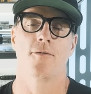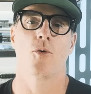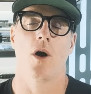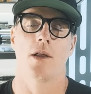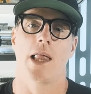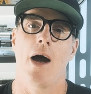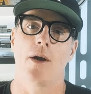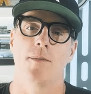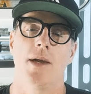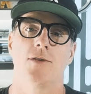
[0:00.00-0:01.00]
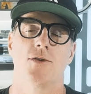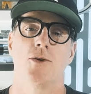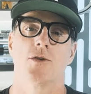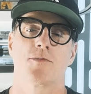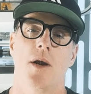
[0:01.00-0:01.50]
for allowing me
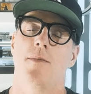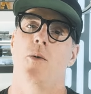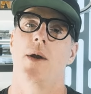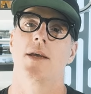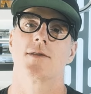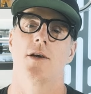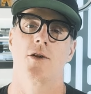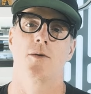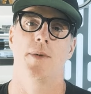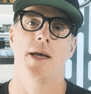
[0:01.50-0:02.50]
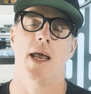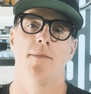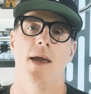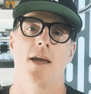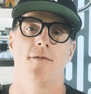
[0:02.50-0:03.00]
to spread my wings a little bit
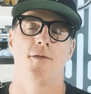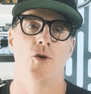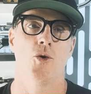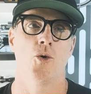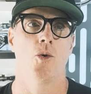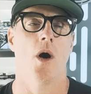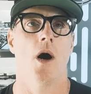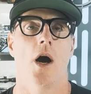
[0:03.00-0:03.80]
and make a few uh,